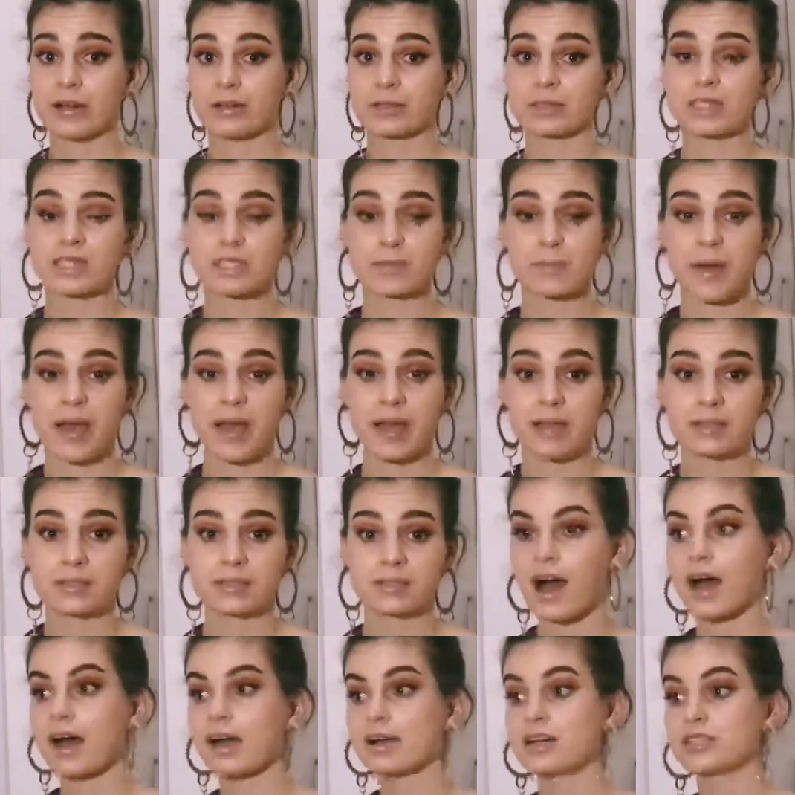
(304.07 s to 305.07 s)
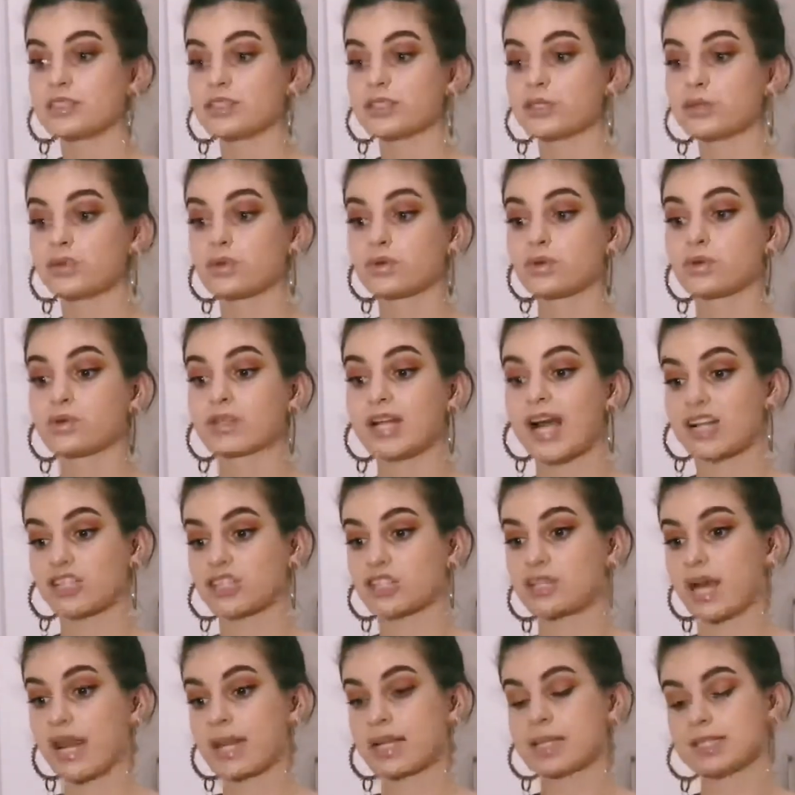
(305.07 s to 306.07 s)
Spain, and your
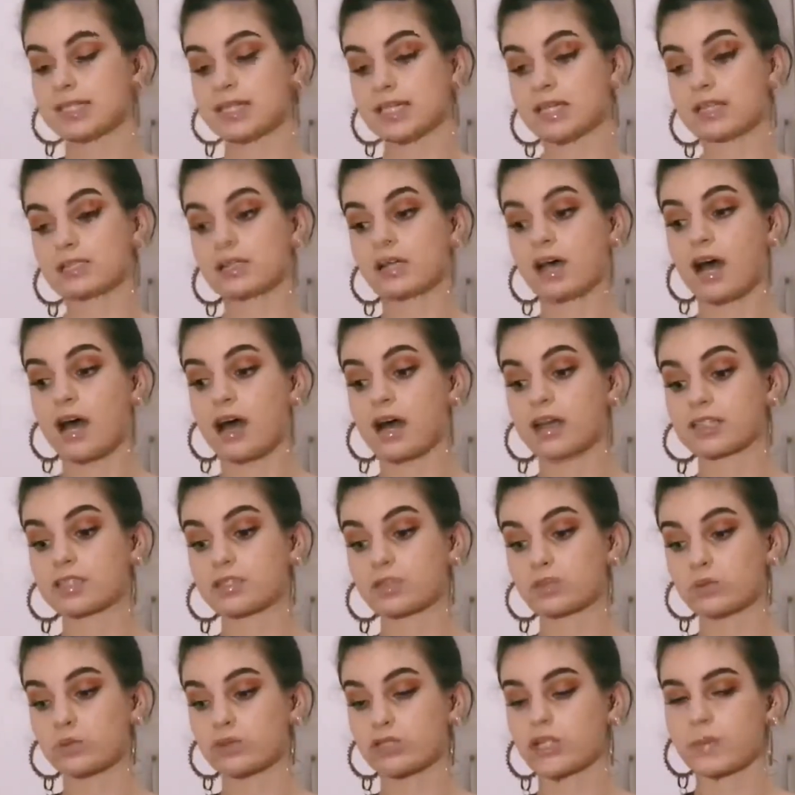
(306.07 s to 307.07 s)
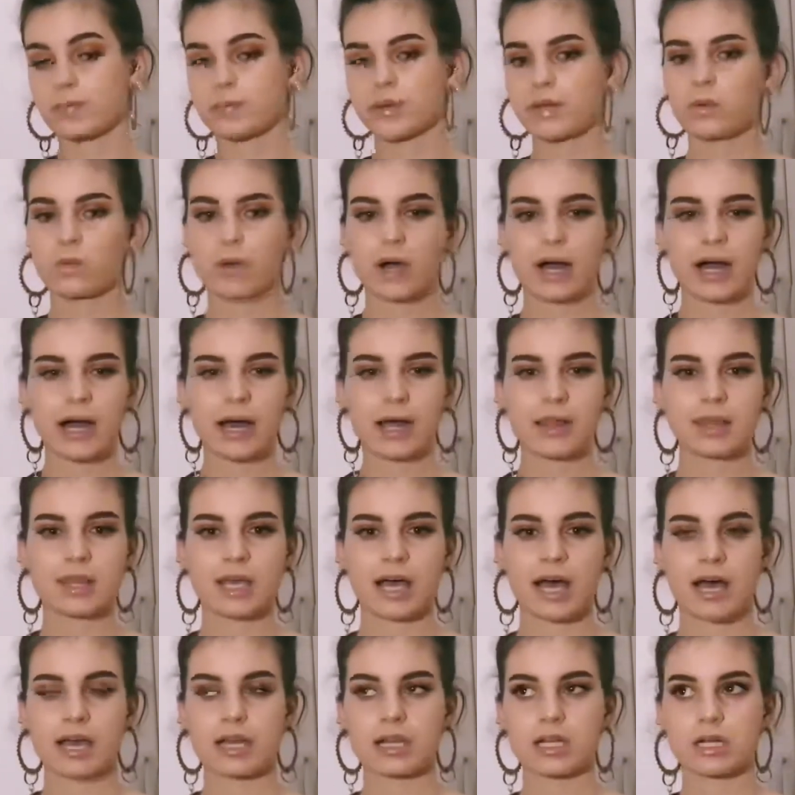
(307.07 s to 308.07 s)
nationality. And also be aware
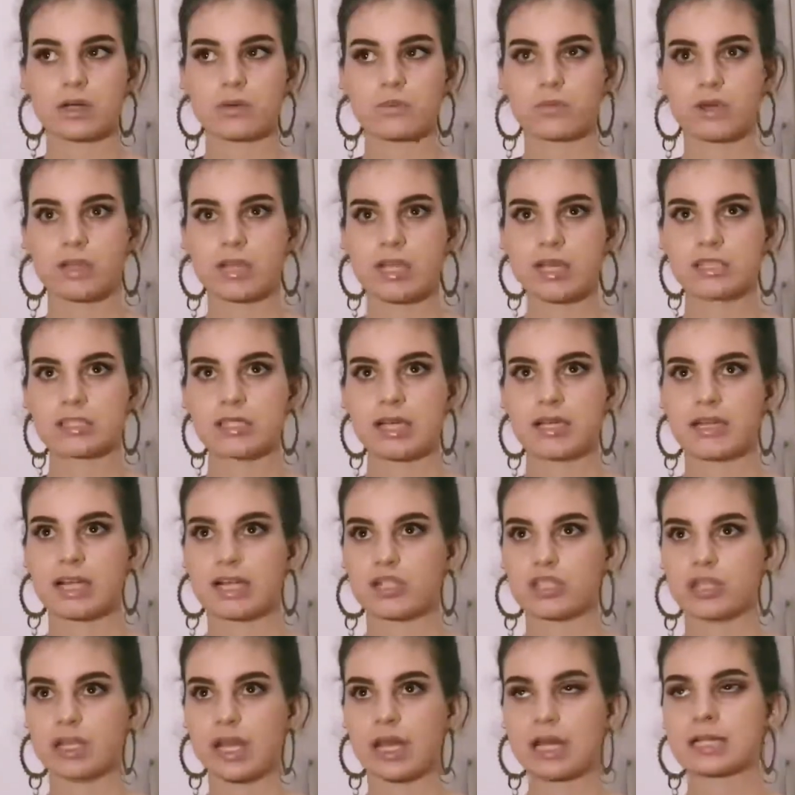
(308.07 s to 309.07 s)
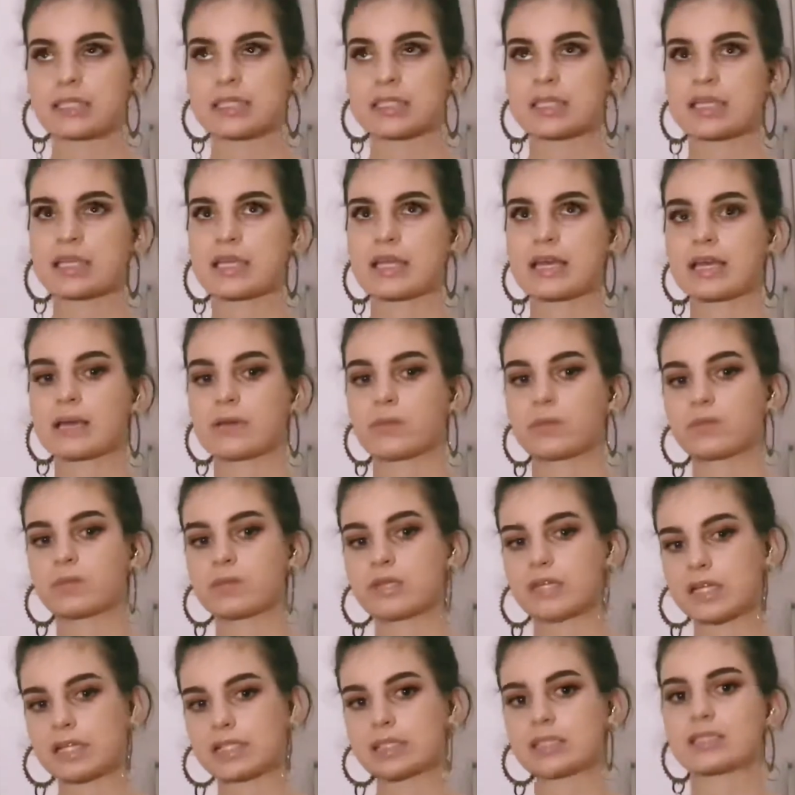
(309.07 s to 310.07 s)
that when they say nationality, it
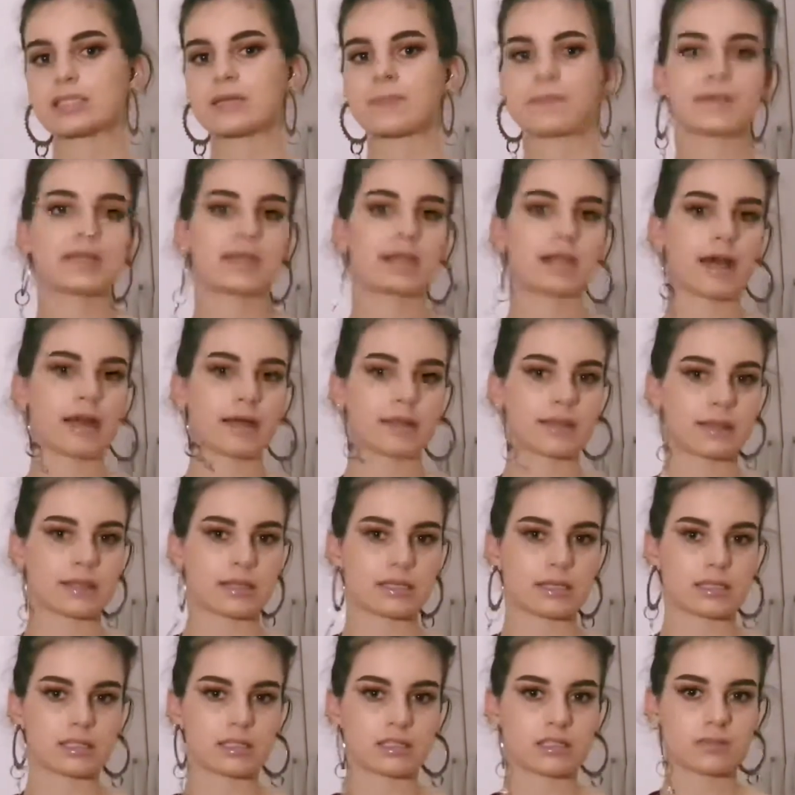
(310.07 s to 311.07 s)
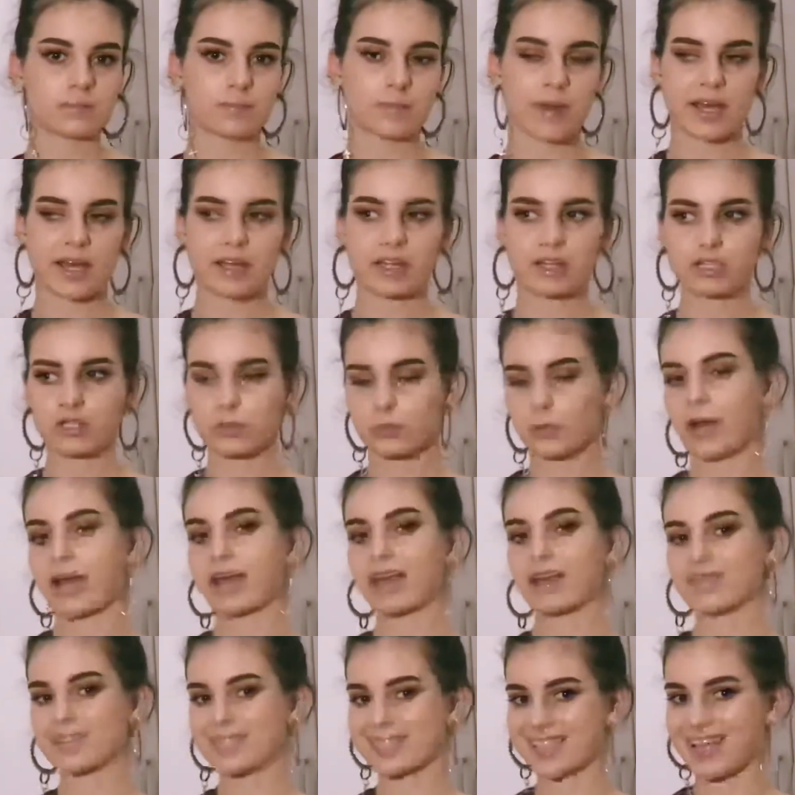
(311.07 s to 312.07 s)
needs to be like the Spanish way
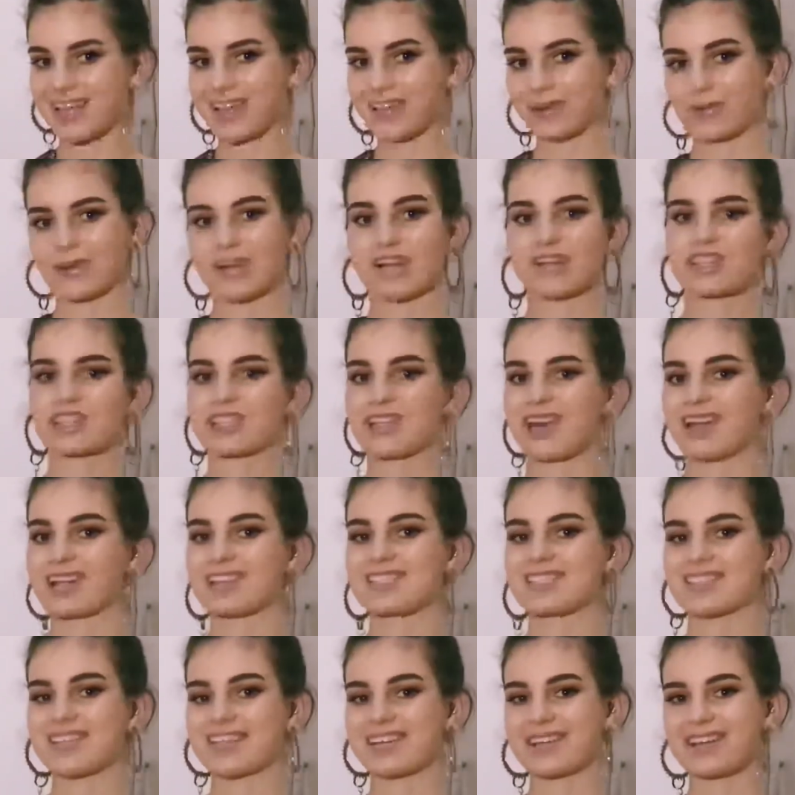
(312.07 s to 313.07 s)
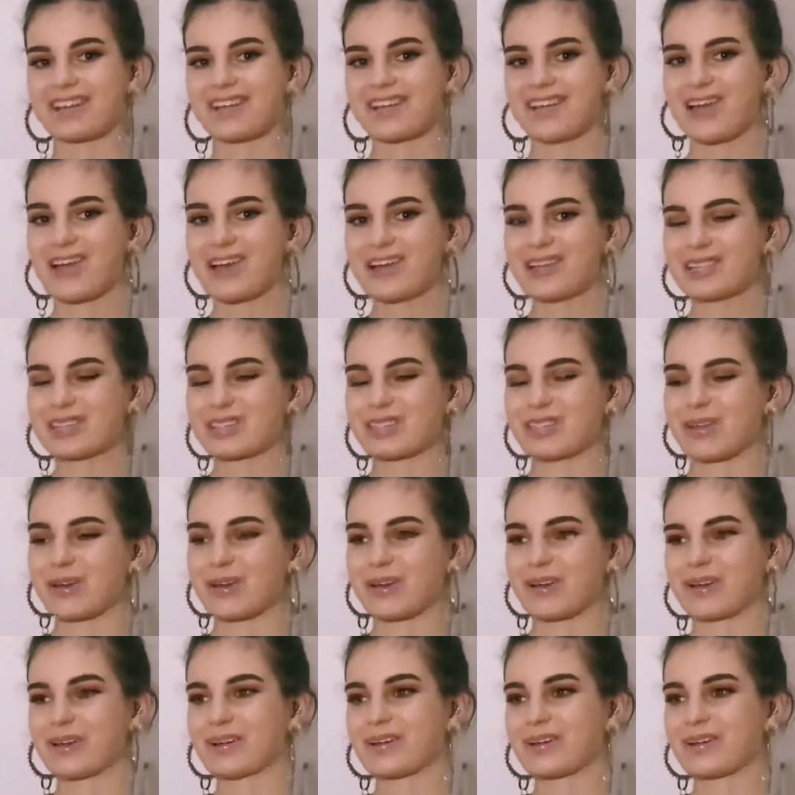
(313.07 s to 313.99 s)
of saying your nationality. So